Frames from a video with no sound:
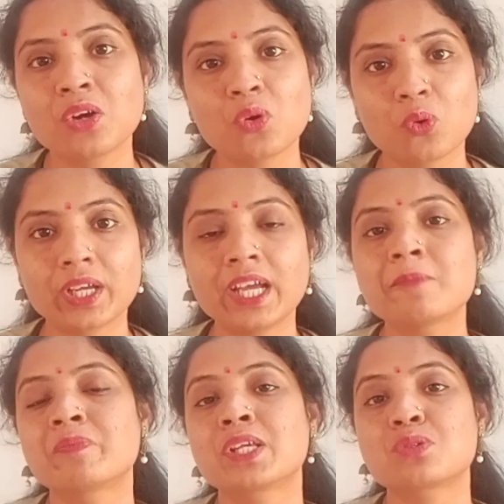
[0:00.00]
Okay,
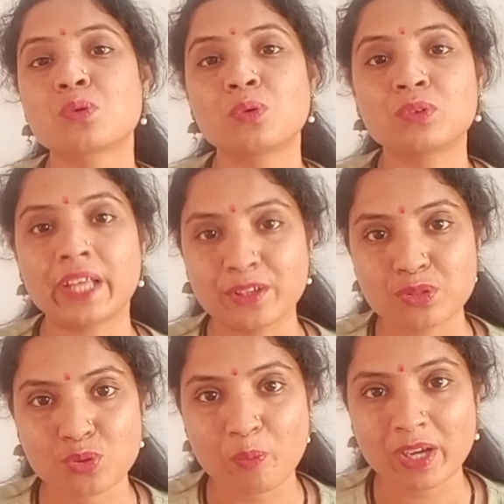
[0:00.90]
so thank you
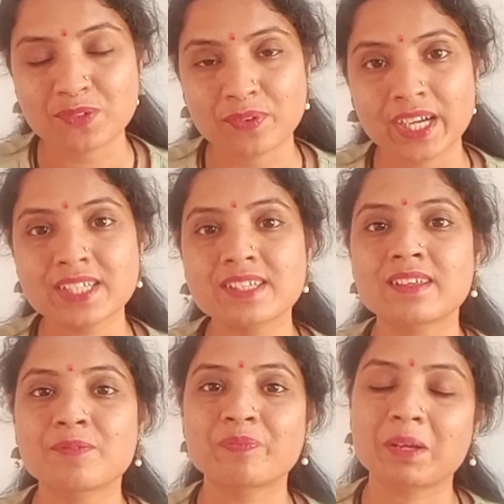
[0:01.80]
so much friends.
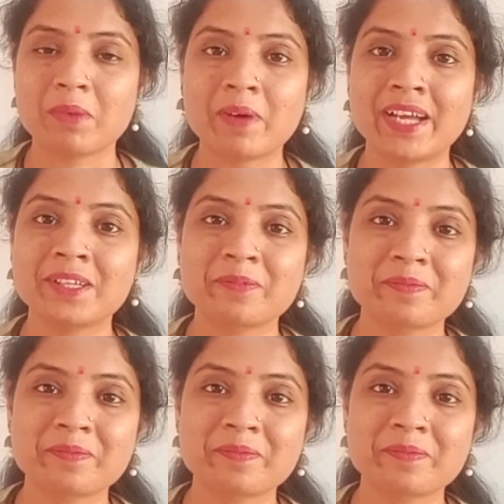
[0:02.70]
Bye bye.